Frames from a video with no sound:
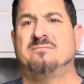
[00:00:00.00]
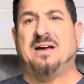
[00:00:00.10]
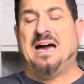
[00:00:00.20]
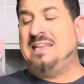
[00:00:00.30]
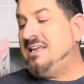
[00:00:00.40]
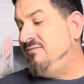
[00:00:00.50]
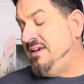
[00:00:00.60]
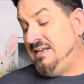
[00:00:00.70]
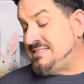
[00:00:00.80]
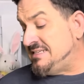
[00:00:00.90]
I love
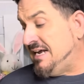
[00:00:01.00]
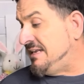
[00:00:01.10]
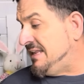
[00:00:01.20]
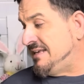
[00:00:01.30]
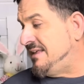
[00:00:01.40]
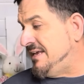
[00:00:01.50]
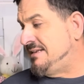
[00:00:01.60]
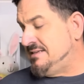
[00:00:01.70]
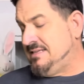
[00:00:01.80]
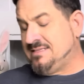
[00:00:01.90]
it. It's not like
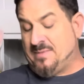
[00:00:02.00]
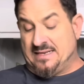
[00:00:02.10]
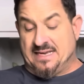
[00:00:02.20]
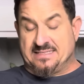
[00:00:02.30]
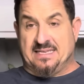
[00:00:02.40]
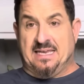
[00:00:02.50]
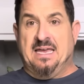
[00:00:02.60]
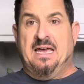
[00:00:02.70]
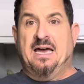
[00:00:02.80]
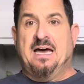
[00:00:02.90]
that spandexy.
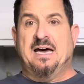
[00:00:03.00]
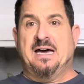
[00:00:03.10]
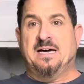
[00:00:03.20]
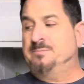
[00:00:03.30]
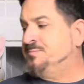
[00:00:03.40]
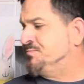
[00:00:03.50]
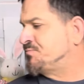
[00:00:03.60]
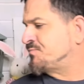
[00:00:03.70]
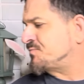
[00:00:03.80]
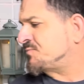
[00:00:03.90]
And
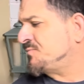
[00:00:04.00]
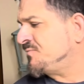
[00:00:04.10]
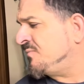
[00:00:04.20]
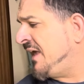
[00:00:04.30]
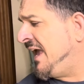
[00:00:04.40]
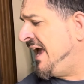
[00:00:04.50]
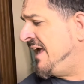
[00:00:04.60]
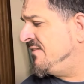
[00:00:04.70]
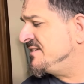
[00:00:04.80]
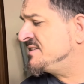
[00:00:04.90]

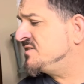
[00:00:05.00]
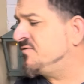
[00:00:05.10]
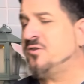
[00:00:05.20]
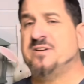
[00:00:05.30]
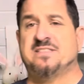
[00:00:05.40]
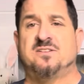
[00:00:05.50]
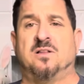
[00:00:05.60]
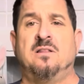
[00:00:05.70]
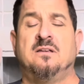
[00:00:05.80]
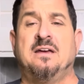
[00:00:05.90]
this is for
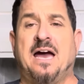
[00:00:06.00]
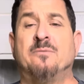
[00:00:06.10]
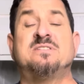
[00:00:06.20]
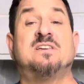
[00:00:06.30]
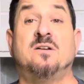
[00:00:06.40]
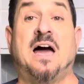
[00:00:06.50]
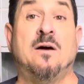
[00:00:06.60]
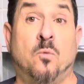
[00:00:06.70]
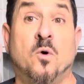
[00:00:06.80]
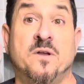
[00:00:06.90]
Crystal. I
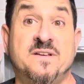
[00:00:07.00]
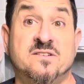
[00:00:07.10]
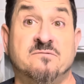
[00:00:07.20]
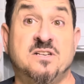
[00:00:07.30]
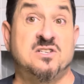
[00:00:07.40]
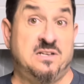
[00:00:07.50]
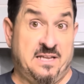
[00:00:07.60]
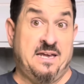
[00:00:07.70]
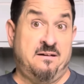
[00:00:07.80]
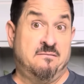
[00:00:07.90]
wore this
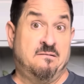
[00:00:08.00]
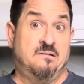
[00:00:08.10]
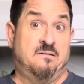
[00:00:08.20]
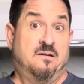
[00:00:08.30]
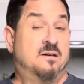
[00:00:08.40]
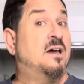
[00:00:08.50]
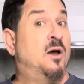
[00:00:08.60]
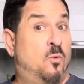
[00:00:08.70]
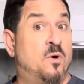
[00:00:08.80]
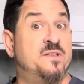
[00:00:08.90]
originally
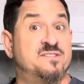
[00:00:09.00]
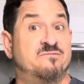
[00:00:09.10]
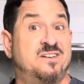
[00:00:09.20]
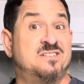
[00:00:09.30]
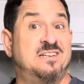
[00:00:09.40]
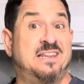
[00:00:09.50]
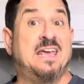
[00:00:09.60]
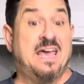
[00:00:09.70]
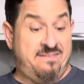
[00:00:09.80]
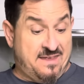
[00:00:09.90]

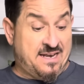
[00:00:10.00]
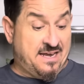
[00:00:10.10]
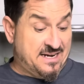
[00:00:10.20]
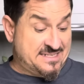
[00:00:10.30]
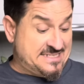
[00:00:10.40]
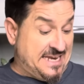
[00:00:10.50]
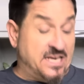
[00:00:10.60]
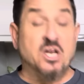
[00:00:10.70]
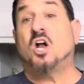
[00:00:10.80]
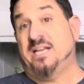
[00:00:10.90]
and then I got a
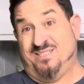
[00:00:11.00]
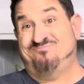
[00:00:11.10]
stain on it.